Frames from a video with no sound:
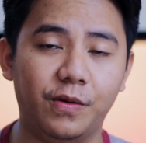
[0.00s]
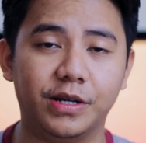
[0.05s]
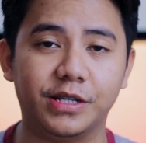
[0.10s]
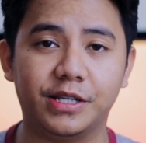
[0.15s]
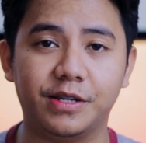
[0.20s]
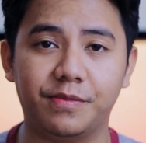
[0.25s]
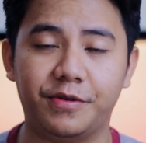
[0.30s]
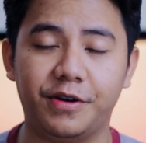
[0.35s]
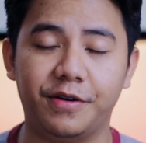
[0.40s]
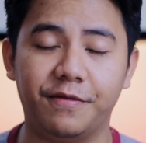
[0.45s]
a
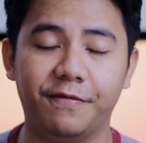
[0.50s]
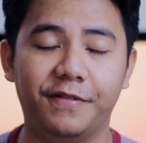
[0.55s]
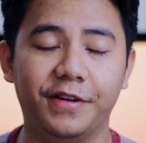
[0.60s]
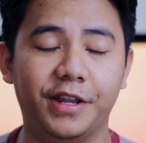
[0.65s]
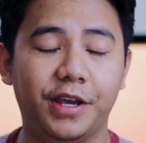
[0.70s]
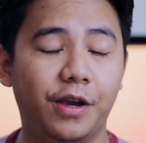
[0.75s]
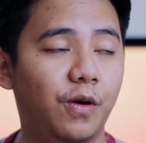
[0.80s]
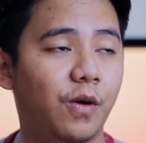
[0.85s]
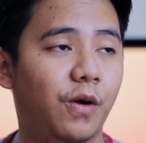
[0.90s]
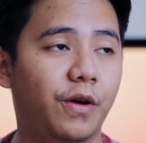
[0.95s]
separate
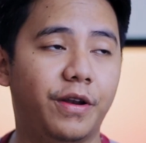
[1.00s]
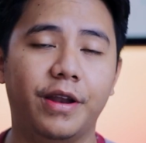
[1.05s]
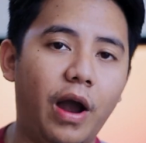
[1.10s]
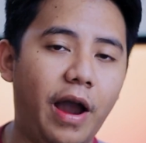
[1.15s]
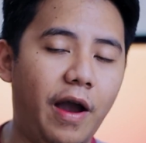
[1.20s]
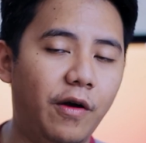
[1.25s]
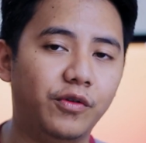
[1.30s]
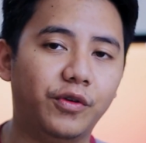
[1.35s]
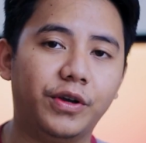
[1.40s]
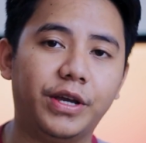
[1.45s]
video on
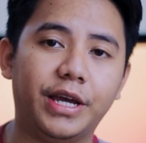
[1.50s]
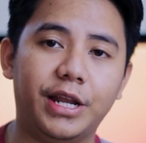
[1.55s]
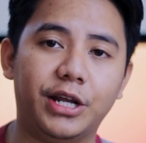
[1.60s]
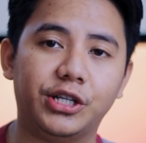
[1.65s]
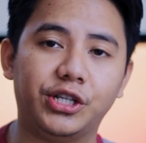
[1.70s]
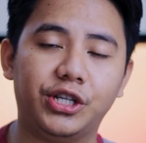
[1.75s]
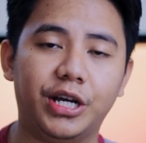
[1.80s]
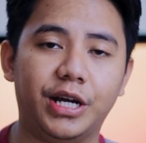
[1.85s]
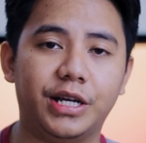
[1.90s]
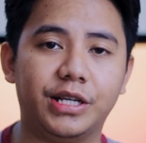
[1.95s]
how you can
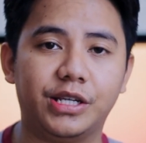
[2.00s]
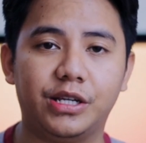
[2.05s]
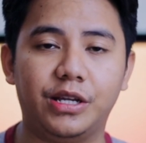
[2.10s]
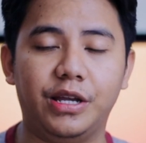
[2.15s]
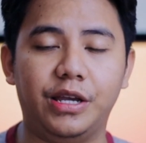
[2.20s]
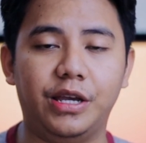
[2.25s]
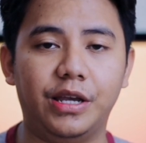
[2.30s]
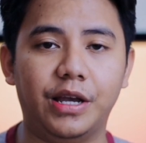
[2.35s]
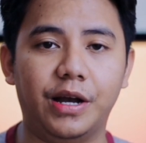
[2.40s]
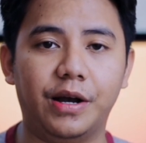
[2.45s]
adjust
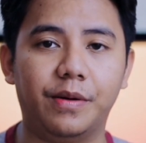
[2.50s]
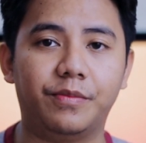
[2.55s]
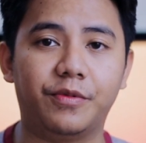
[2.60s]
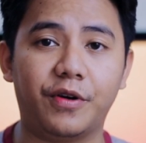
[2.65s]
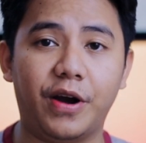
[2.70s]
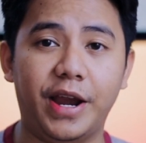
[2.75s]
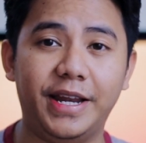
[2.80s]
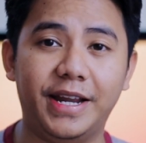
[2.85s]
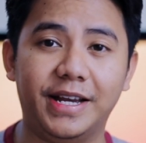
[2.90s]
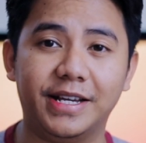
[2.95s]
the
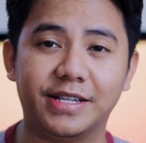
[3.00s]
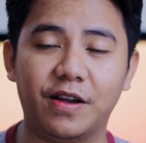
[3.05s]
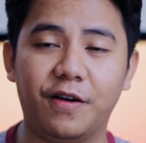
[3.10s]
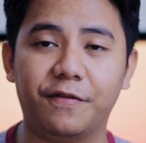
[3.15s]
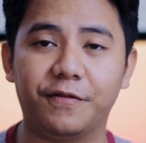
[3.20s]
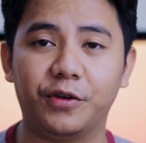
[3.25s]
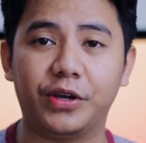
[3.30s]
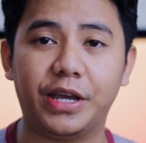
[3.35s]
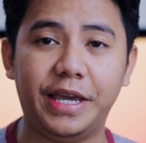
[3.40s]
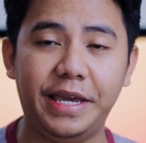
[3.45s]
brightness
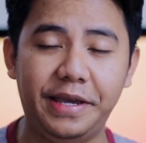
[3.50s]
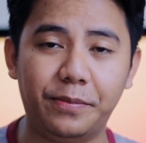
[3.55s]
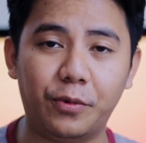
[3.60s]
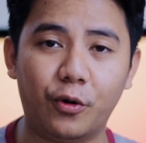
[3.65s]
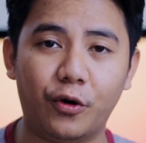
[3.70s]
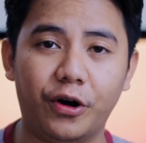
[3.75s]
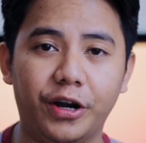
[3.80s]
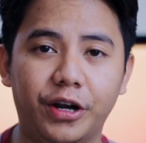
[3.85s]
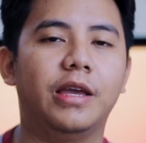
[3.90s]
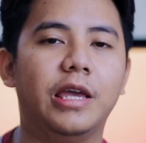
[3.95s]
of your
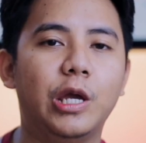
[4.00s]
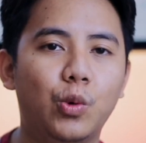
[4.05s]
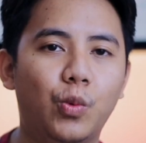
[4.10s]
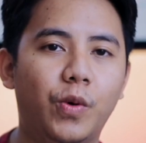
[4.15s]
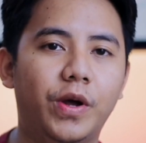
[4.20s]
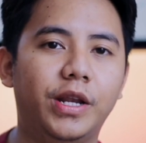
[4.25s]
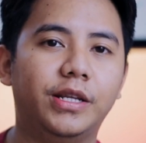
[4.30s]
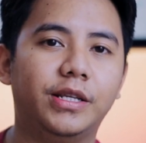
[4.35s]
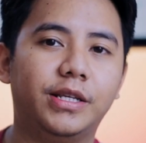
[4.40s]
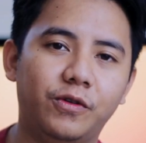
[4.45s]
keyboard
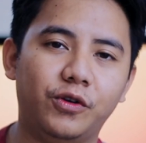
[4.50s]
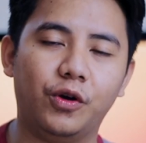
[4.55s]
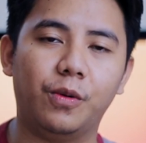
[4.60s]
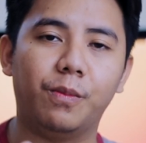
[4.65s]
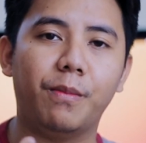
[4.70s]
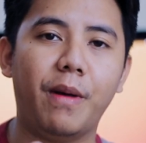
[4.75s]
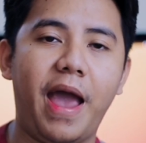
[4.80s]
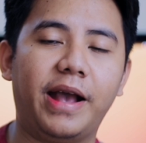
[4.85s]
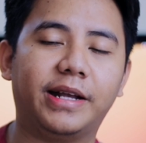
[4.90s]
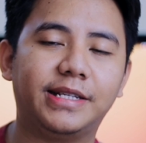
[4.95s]
even your
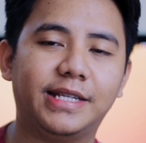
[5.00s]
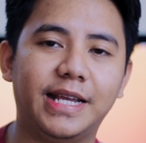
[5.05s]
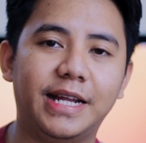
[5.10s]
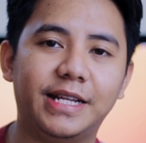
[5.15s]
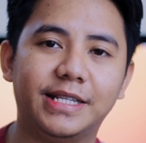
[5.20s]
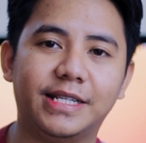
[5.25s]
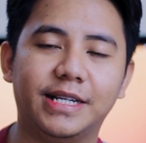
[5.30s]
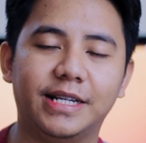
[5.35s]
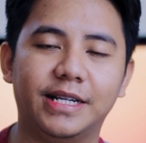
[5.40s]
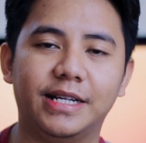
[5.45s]
Mac
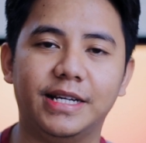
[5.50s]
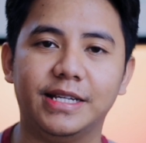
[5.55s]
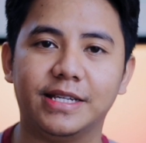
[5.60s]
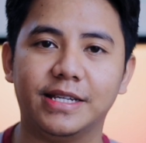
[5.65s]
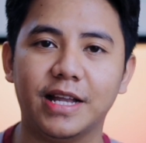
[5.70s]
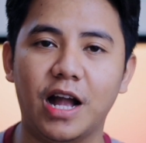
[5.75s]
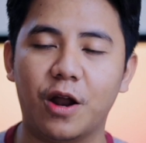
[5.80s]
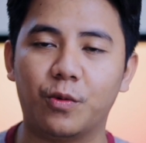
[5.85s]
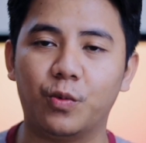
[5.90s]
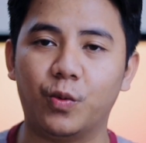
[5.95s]
Center is
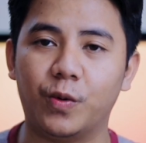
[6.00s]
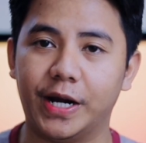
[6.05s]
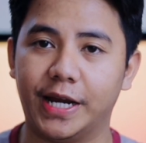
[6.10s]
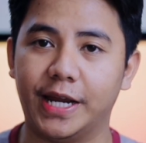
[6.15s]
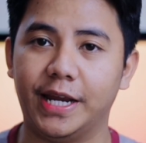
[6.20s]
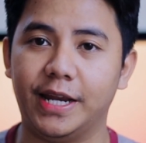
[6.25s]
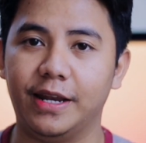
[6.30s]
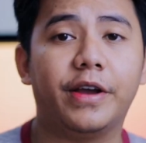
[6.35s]
not working.